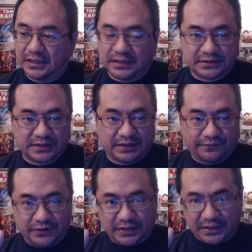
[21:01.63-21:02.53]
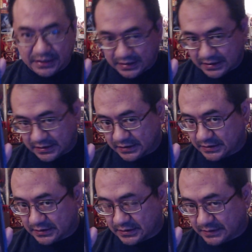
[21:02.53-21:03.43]
and set free,
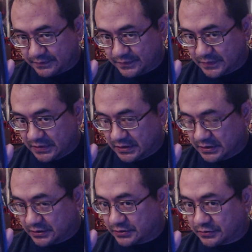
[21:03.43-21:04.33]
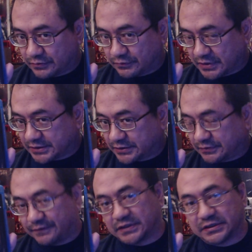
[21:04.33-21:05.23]
and wants
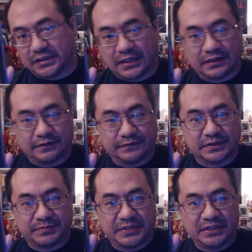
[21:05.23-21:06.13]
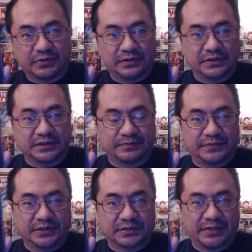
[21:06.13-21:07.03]
to avenge the death of his people, his
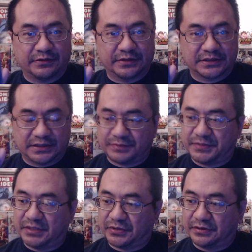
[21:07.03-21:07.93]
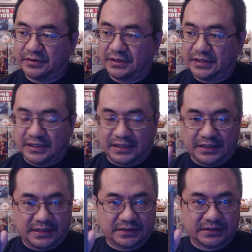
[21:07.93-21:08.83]
parents and his people,
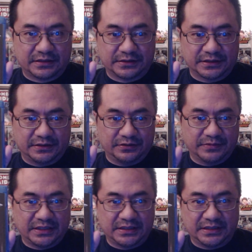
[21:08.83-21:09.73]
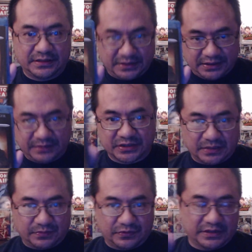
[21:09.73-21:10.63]
against Dulcedum, and he teams
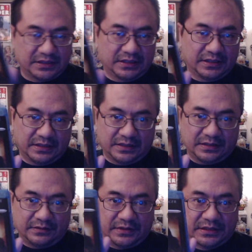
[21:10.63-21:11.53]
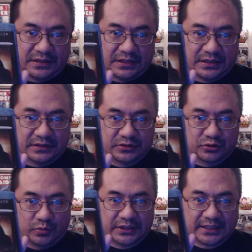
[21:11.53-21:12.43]
up with
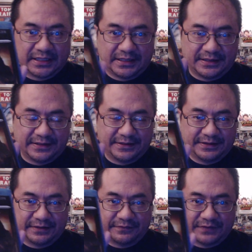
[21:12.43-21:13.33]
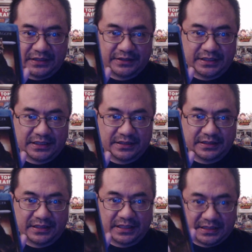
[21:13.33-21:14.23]
Subutai and Valeria
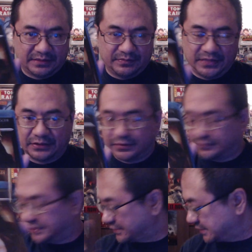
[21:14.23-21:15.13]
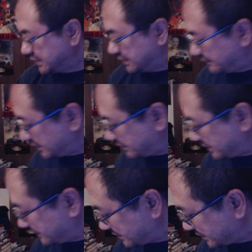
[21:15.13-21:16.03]
and Mako the Wizard.
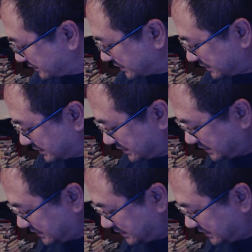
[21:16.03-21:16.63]
Very, very good